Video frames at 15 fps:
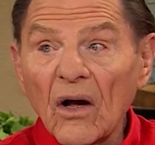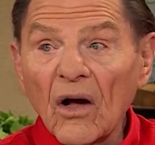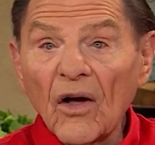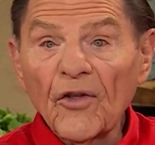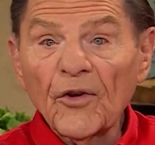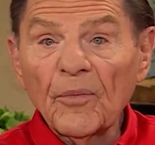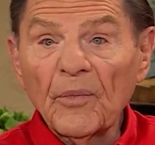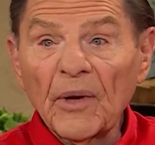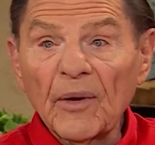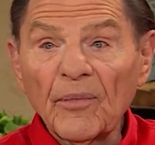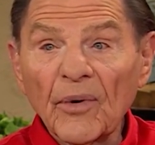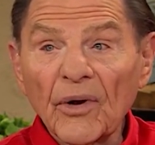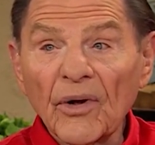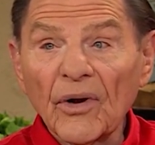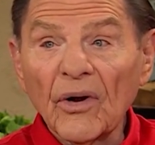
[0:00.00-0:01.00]
Other
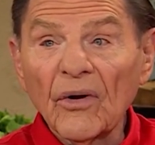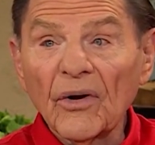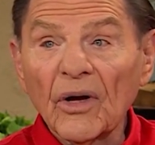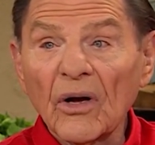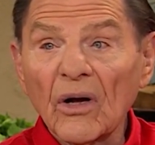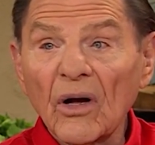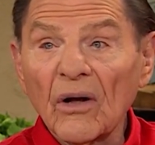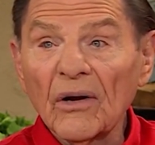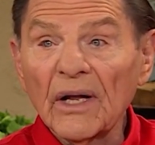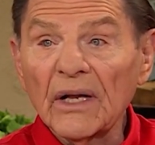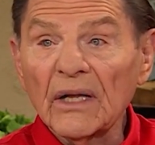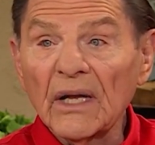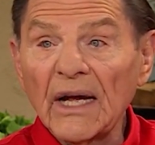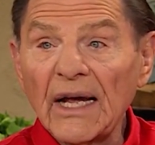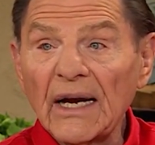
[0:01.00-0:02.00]
people are going to call it
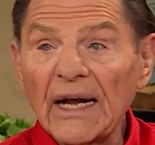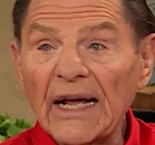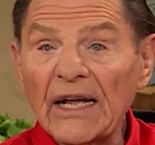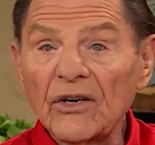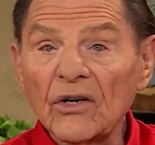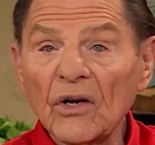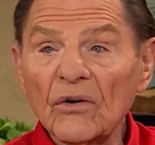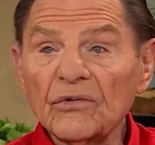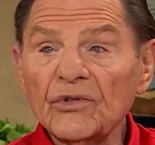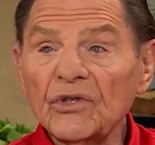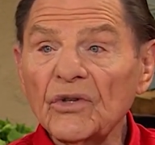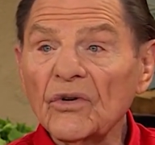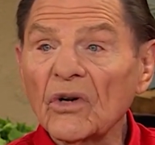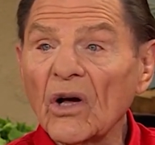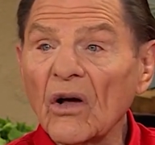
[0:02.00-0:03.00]
that, and don't
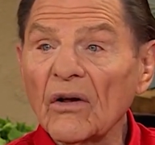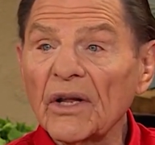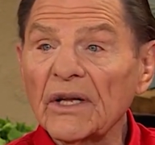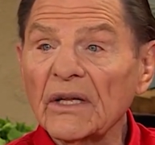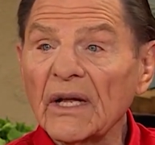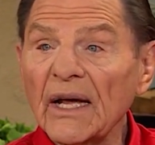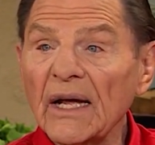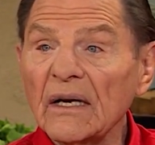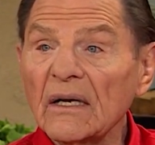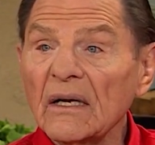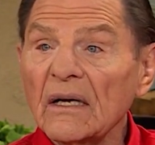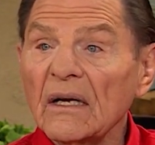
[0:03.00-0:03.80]
you call it that